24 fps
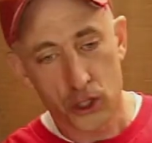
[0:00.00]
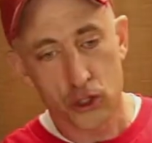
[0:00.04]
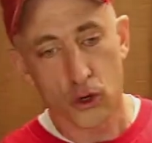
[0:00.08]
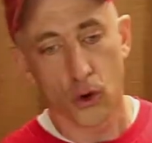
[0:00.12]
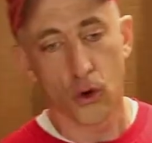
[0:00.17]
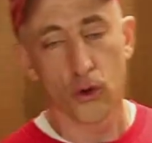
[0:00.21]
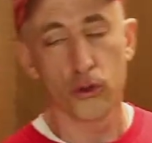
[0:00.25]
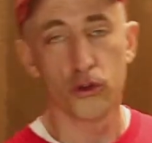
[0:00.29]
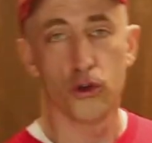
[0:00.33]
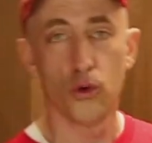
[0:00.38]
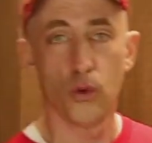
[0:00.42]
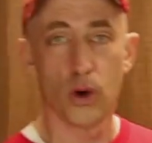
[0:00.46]

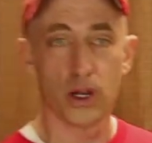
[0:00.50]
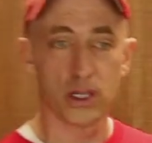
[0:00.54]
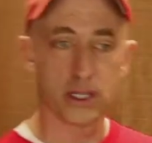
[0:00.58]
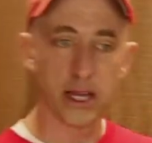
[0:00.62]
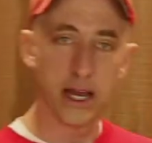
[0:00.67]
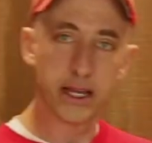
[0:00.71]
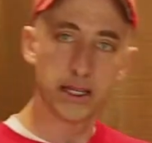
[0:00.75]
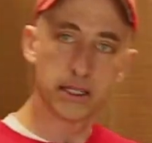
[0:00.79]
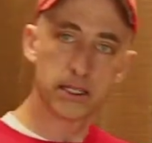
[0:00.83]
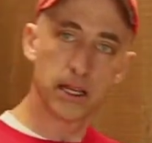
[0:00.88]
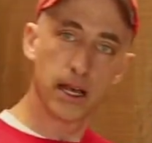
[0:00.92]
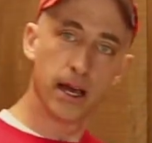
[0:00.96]
sold to us
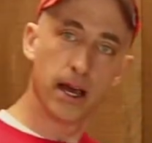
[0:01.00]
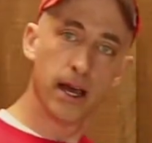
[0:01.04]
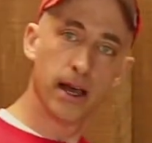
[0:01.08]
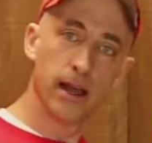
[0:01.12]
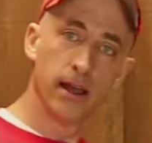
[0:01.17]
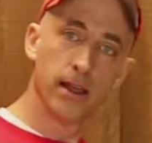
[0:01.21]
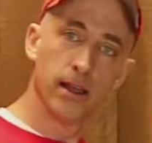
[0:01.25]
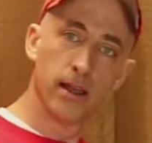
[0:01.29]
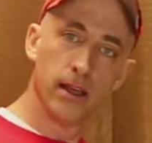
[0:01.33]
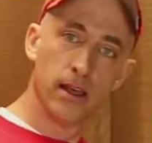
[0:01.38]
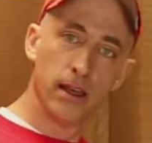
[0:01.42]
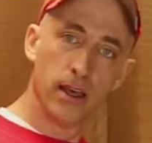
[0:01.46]
as
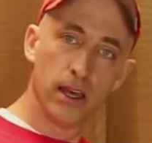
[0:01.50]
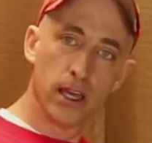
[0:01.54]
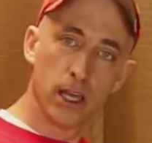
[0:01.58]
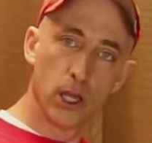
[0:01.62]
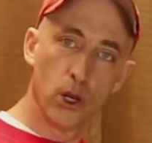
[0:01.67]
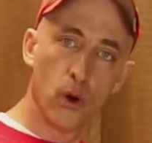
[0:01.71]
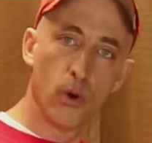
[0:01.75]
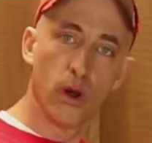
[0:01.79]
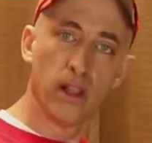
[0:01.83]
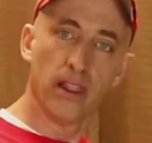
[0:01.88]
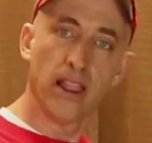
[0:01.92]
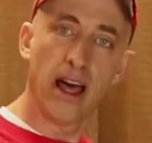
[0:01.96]
a
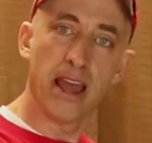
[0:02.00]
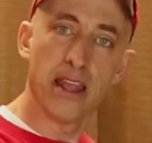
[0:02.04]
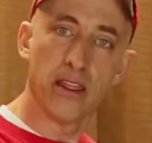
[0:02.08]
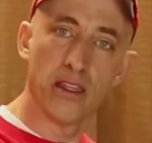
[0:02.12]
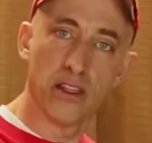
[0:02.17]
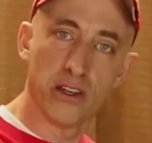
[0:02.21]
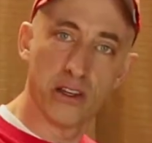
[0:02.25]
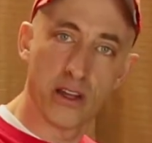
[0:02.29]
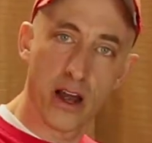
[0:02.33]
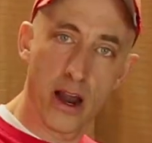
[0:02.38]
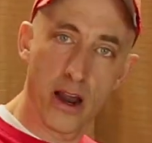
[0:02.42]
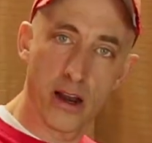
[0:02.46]
light in
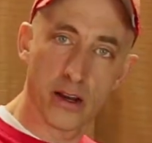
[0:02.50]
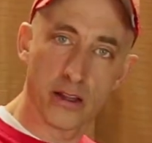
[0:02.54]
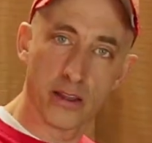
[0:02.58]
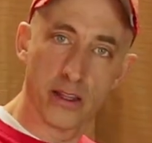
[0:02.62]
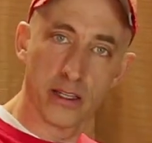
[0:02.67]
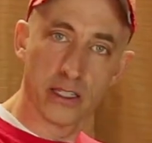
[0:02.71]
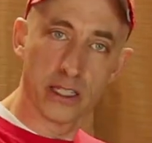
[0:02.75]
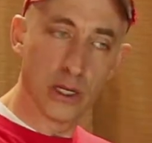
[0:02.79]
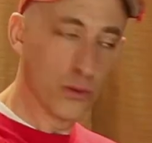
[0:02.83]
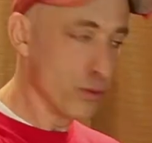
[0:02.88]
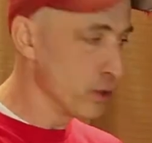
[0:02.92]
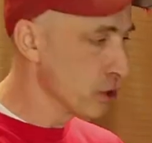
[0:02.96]
the
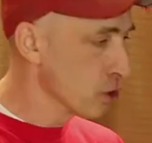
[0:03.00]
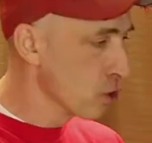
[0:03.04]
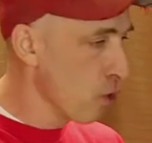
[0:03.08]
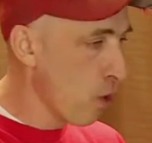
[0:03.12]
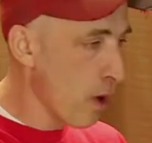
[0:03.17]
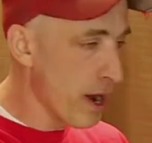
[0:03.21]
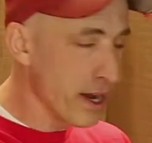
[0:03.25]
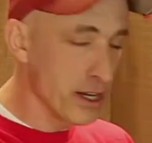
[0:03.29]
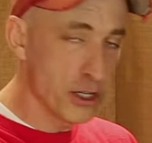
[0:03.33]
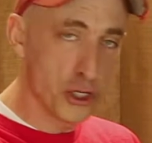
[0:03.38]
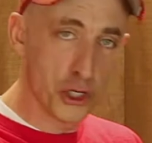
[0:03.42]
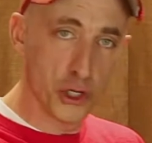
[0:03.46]
darkness. It was
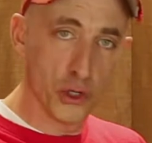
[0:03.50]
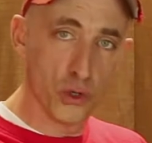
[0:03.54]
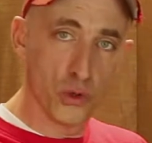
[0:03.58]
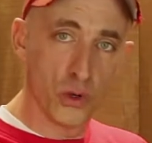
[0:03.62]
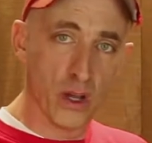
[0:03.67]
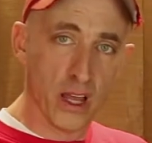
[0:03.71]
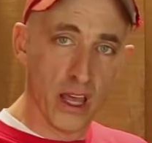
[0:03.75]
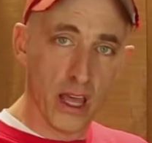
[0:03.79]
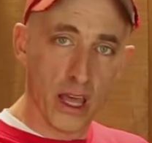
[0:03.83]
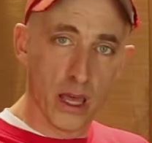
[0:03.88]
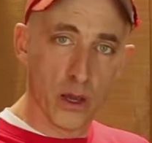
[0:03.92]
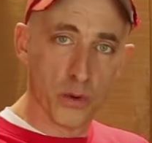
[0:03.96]
going to
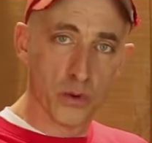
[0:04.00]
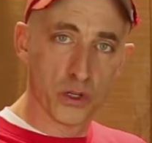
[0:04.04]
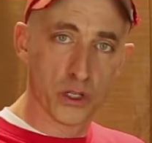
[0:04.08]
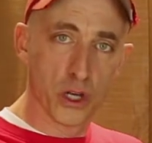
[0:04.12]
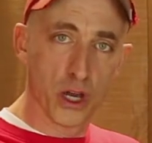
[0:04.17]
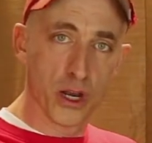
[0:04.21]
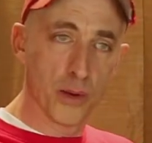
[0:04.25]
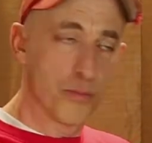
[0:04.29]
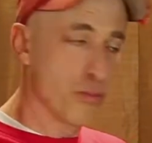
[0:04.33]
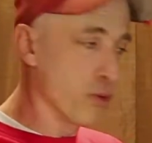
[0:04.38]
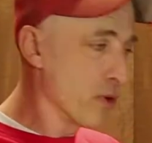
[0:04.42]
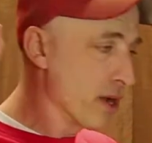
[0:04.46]

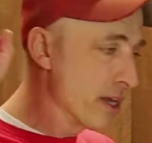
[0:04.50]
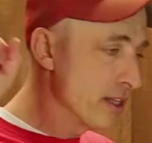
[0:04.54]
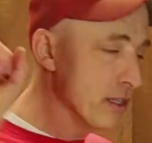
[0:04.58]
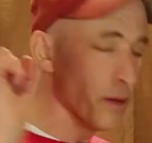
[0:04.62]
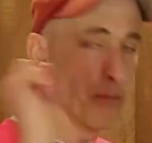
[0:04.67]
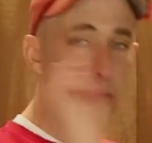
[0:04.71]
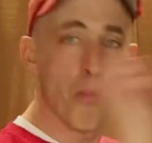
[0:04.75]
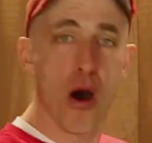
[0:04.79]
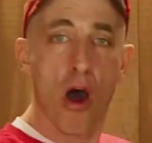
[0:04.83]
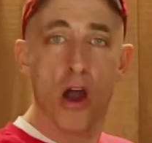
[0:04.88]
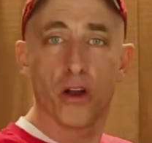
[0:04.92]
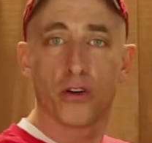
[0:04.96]
bring
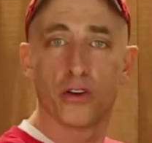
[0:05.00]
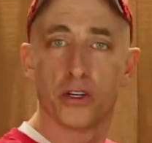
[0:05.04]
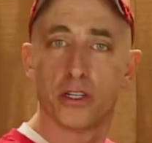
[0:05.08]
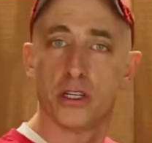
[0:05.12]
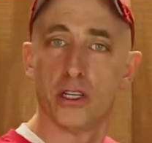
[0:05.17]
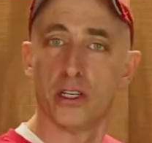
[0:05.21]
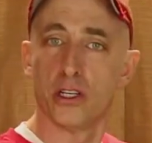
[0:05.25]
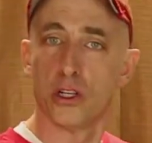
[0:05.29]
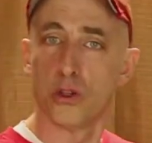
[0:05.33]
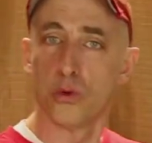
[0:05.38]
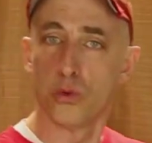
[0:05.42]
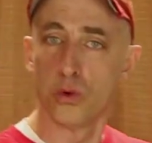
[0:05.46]
democracy
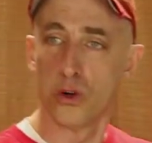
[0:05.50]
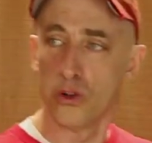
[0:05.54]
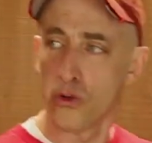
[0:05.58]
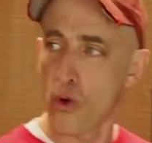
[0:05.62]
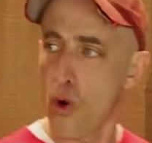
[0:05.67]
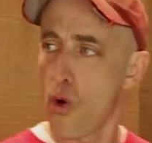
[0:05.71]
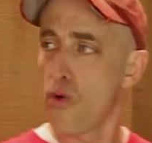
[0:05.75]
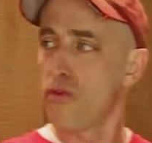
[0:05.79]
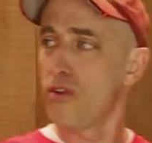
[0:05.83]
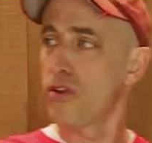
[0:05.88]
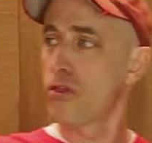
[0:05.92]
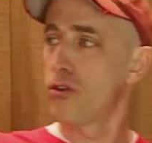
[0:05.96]
to the world,
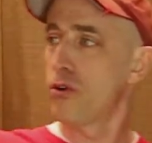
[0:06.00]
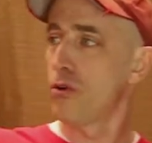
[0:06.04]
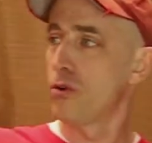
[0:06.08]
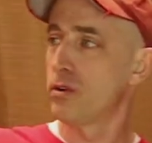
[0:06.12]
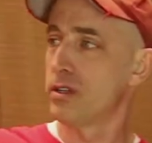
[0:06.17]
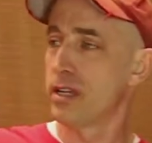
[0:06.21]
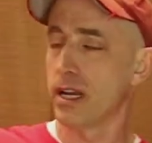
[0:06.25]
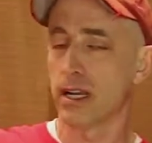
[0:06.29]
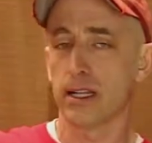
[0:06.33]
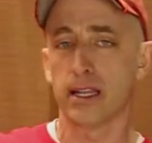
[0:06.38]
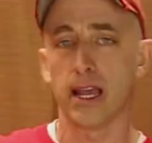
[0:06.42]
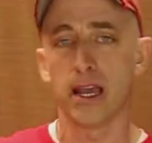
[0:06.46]
overthrow
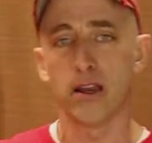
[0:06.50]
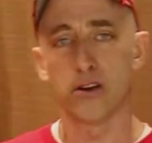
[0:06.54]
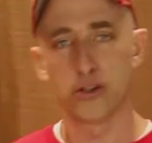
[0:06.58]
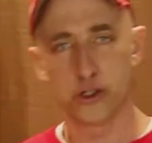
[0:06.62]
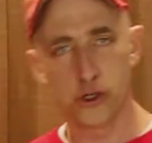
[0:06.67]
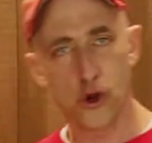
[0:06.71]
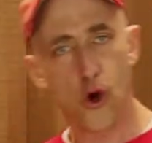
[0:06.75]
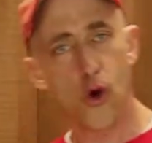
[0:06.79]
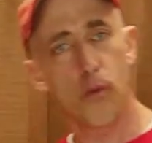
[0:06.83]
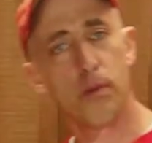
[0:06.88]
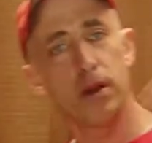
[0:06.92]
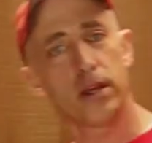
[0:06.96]
dictators.
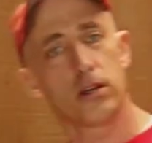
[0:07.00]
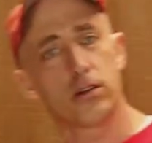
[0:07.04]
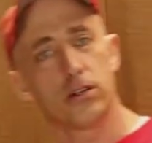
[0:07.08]
Nobody